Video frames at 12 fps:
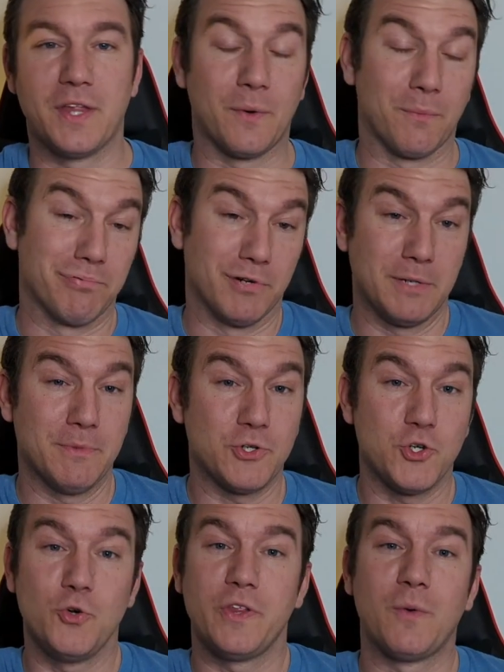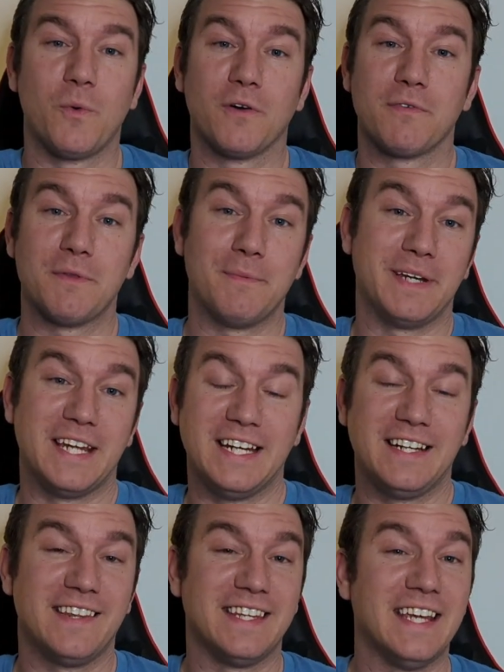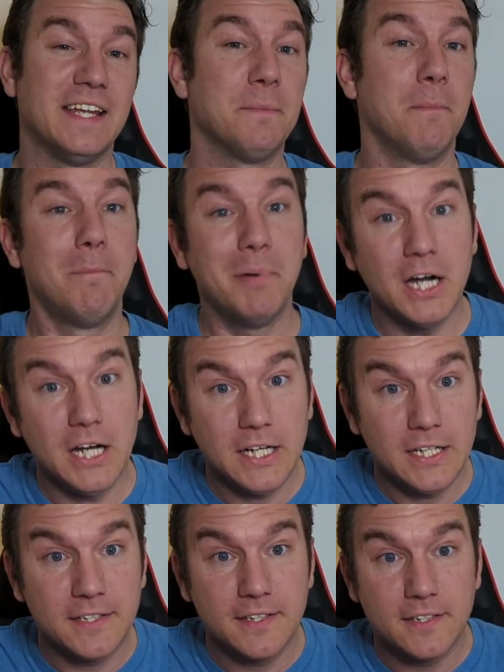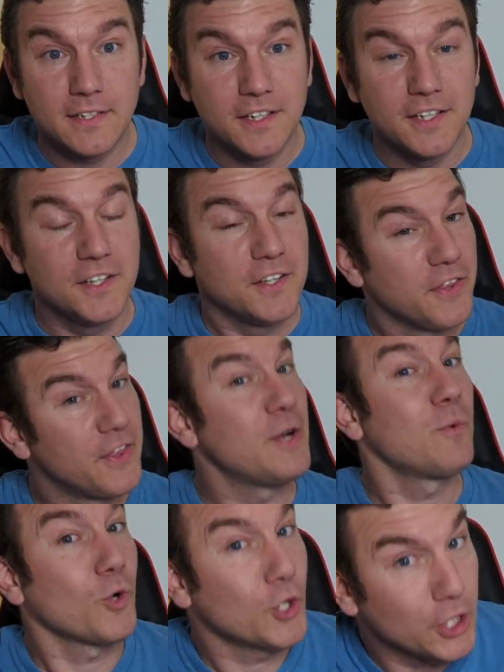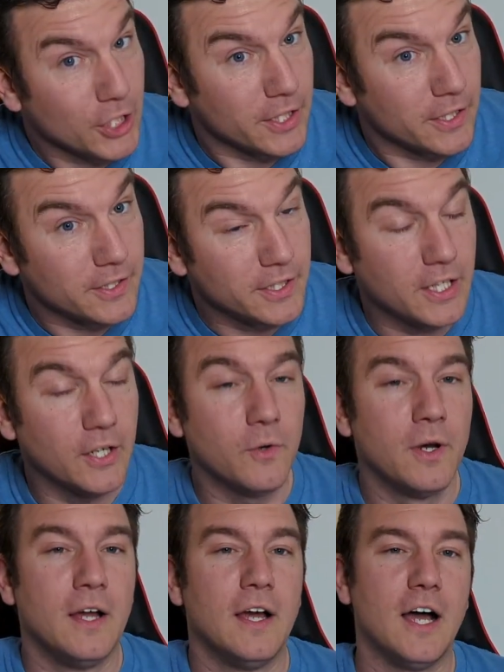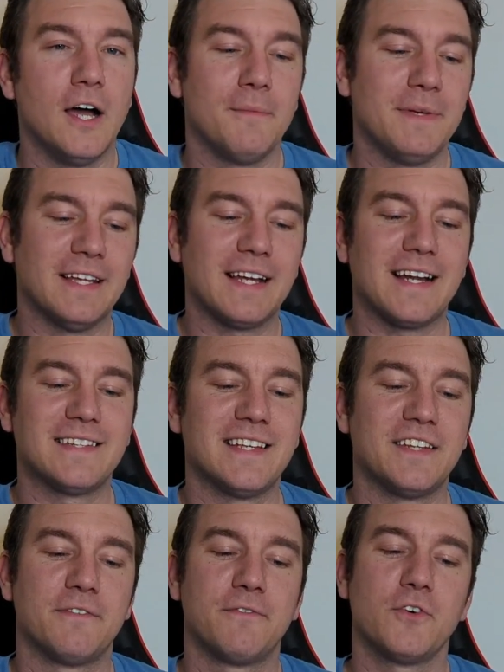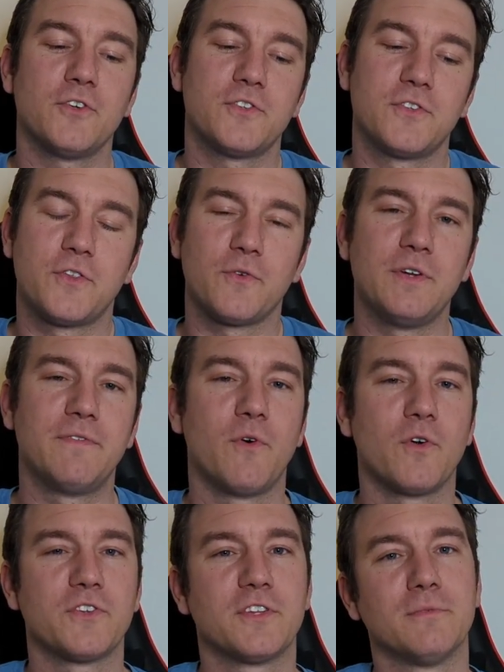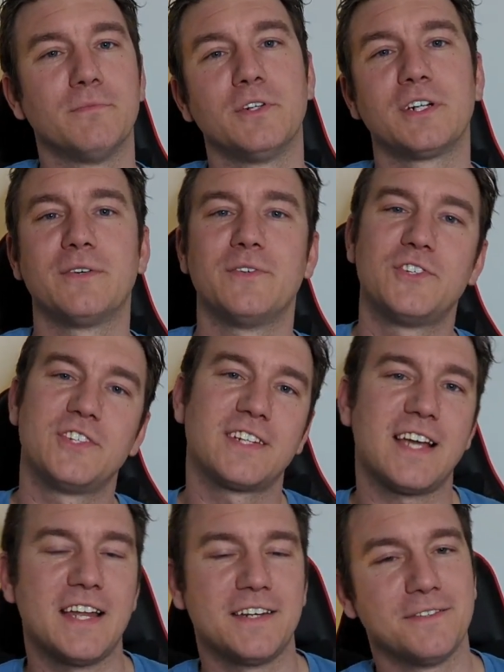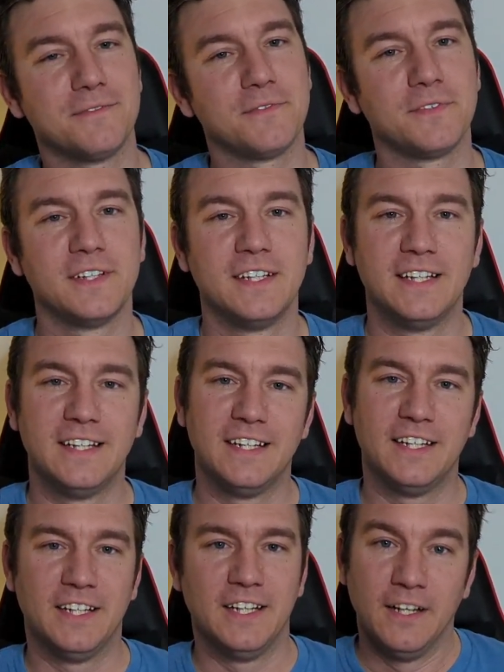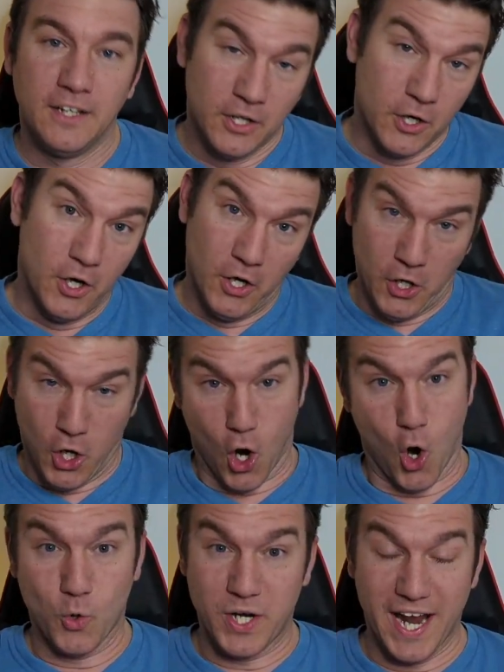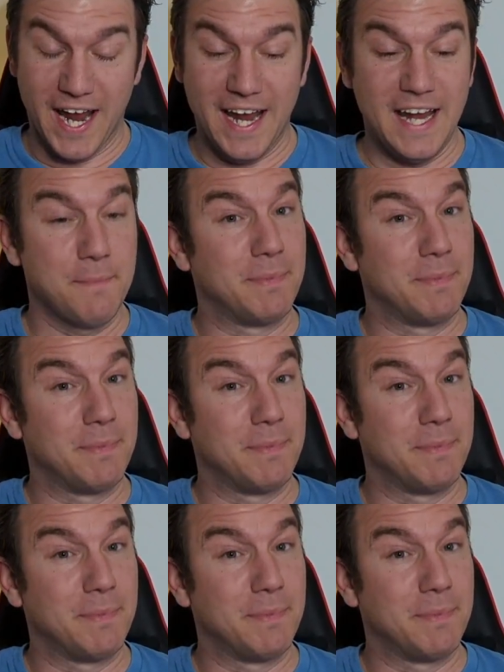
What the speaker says: were pretty much who they were from the beginning to the end, but they were good, and like I said, the first 3/4 of the book, it was just kind of okay,